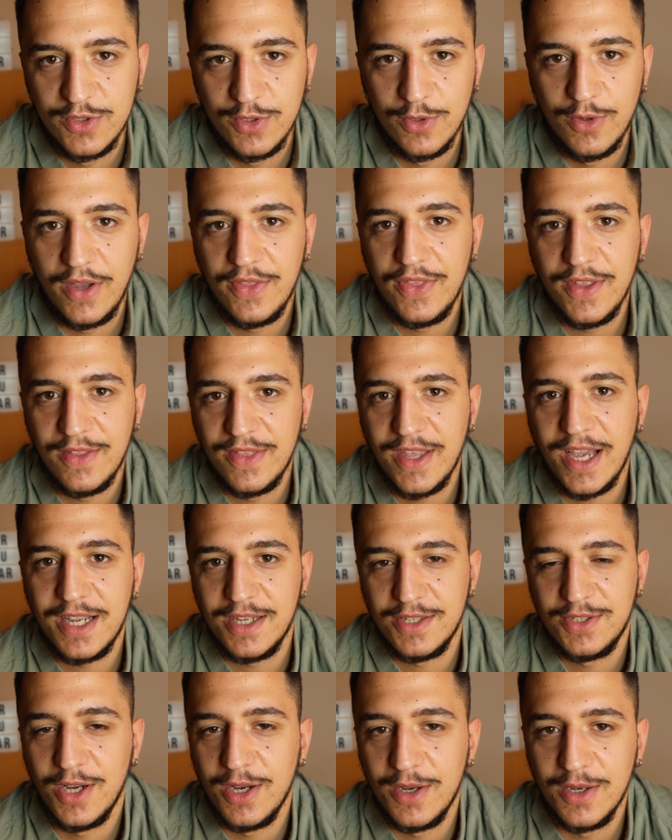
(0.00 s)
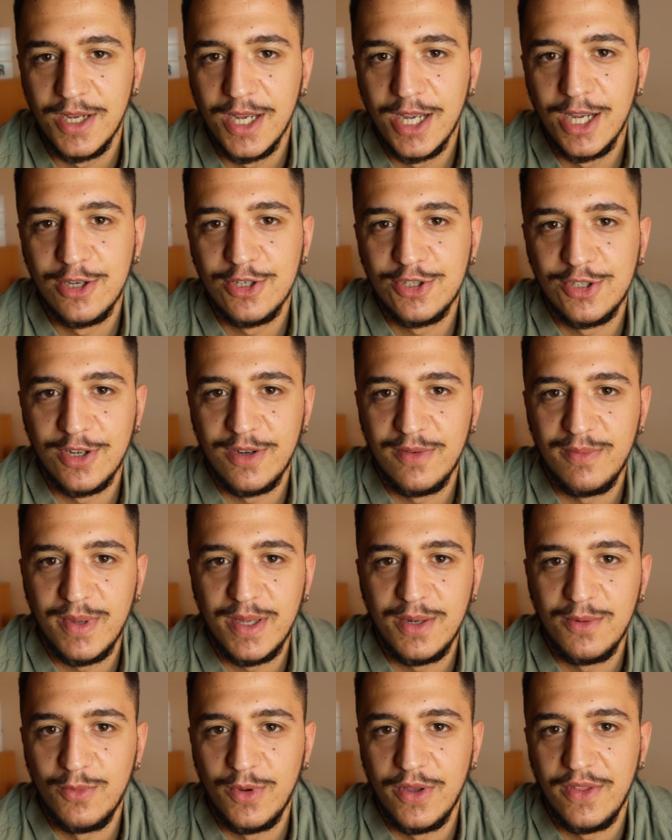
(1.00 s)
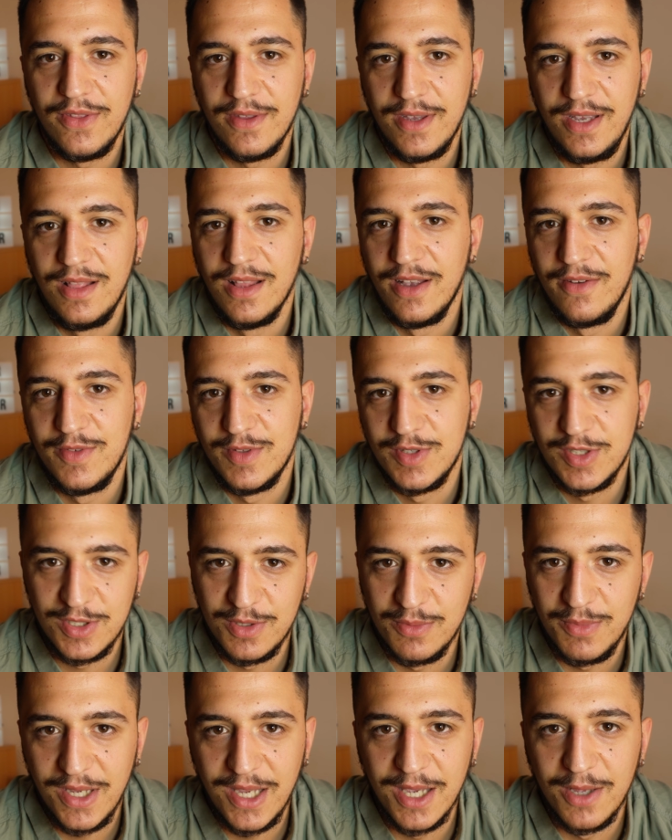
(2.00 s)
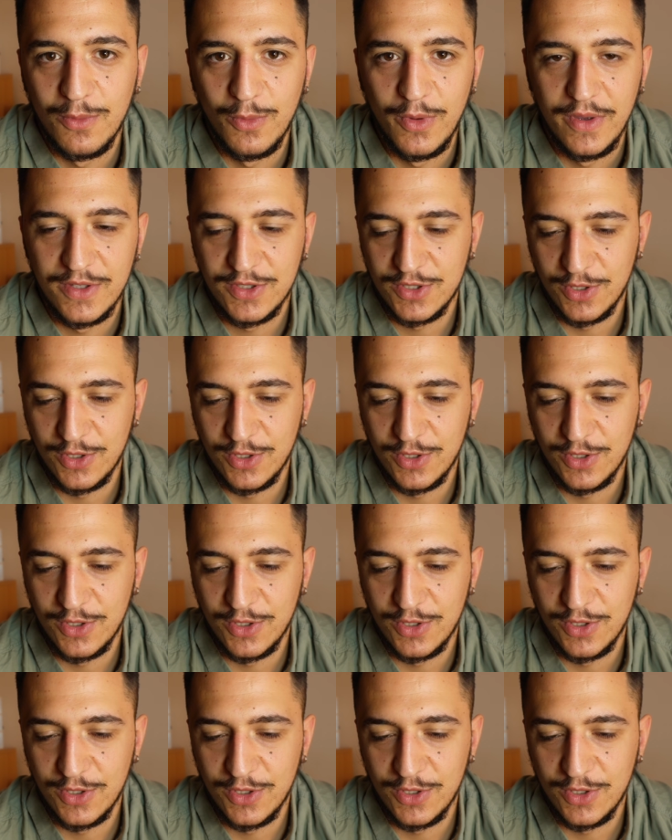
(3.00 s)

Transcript: So I think that guitar should have been with 11s to begin with.